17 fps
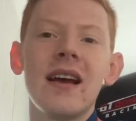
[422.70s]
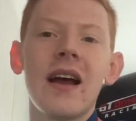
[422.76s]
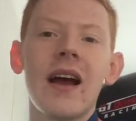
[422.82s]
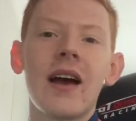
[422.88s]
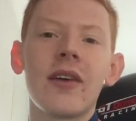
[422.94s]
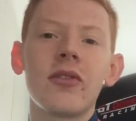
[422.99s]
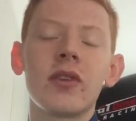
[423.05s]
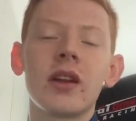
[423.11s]

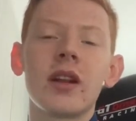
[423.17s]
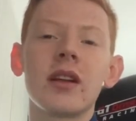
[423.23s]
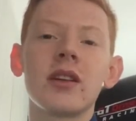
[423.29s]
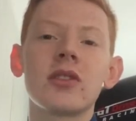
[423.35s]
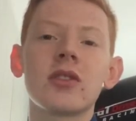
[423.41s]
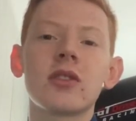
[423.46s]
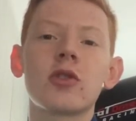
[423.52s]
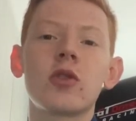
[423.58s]
I'm going to
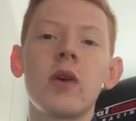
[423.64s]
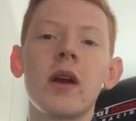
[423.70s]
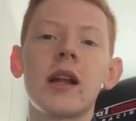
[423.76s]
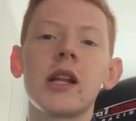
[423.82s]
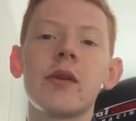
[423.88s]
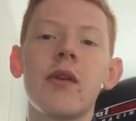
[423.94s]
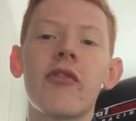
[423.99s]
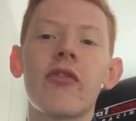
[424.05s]
just
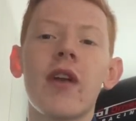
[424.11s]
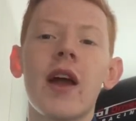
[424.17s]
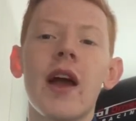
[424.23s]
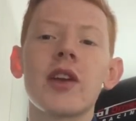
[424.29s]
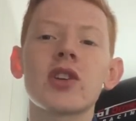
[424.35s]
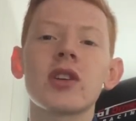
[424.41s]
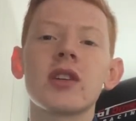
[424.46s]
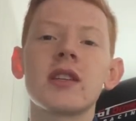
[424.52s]
quickly
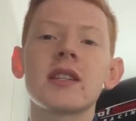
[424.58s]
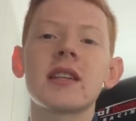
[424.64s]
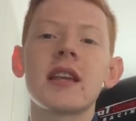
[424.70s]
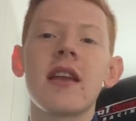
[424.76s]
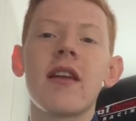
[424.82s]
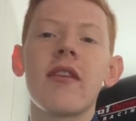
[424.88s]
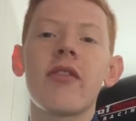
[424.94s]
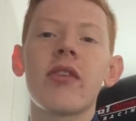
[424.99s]
refresh and
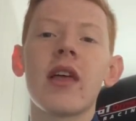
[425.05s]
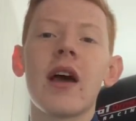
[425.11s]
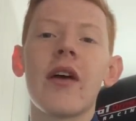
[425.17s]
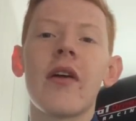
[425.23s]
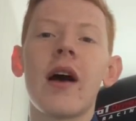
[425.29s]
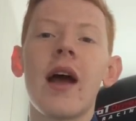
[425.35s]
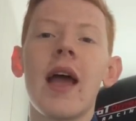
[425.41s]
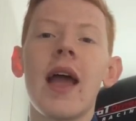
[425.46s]
see if there
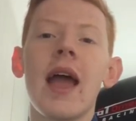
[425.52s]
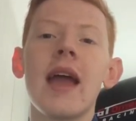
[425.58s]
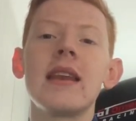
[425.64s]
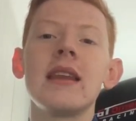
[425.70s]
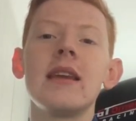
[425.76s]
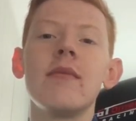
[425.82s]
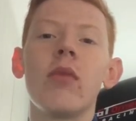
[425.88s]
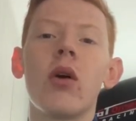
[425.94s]
are
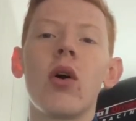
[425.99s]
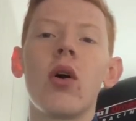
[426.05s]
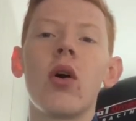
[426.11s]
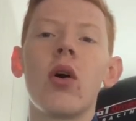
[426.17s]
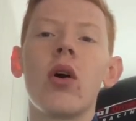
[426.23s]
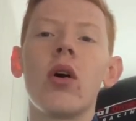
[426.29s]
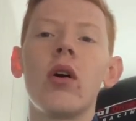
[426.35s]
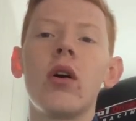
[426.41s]
any
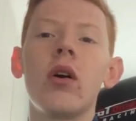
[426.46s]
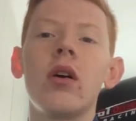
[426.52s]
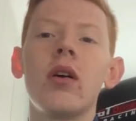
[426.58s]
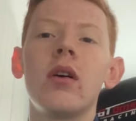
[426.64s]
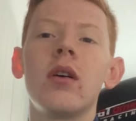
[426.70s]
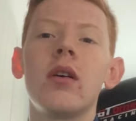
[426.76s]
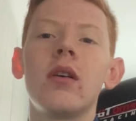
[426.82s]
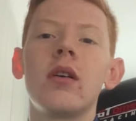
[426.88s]
more.
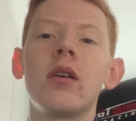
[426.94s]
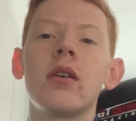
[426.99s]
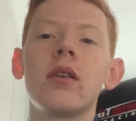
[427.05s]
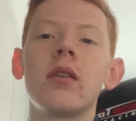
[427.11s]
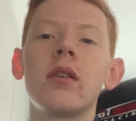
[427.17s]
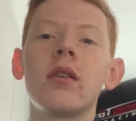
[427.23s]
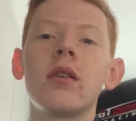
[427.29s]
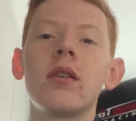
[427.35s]

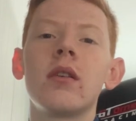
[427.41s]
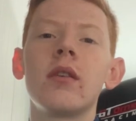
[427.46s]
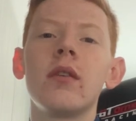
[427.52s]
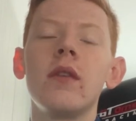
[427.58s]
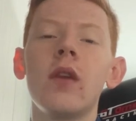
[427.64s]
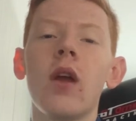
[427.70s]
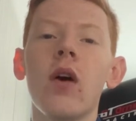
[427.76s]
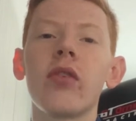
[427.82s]

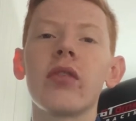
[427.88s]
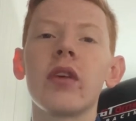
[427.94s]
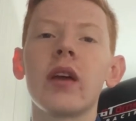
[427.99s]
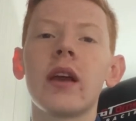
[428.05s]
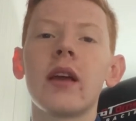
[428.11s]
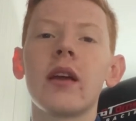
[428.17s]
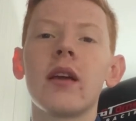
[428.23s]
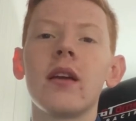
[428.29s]

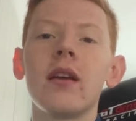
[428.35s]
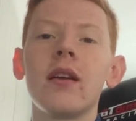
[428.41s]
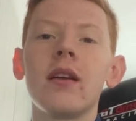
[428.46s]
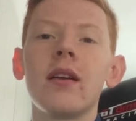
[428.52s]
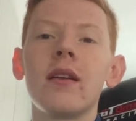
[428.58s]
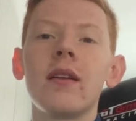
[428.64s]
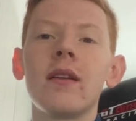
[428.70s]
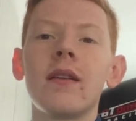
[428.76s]
Nothing.
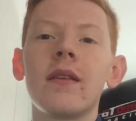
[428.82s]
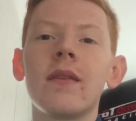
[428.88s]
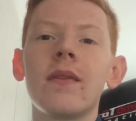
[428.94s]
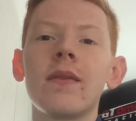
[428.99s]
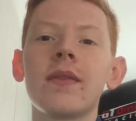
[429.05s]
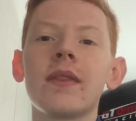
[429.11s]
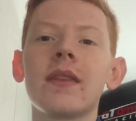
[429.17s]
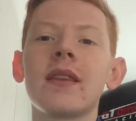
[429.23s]

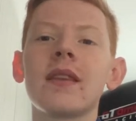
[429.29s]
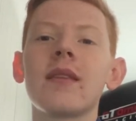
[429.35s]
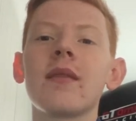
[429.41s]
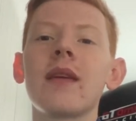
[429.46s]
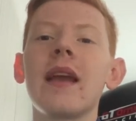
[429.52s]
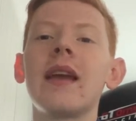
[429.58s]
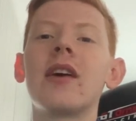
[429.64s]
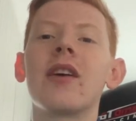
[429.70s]

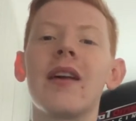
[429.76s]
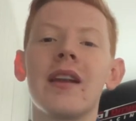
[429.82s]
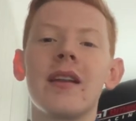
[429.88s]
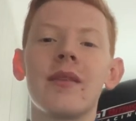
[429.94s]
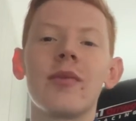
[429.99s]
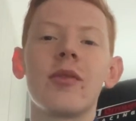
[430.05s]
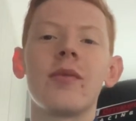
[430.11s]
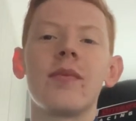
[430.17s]

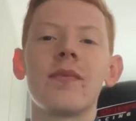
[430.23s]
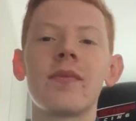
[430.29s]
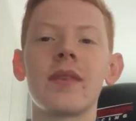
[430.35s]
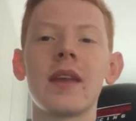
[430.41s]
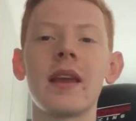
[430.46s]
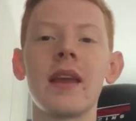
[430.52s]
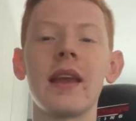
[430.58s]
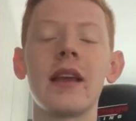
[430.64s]
Incredible.
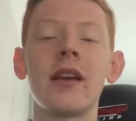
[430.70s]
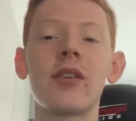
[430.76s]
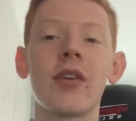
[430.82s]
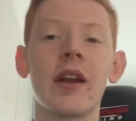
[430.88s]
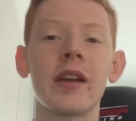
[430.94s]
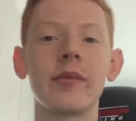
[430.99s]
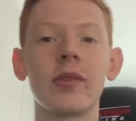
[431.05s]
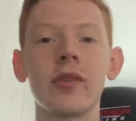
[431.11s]

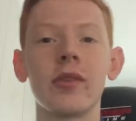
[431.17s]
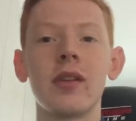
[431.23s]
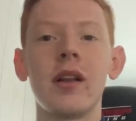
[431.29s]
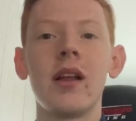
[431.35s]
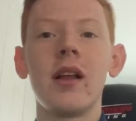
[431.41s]
Incredible.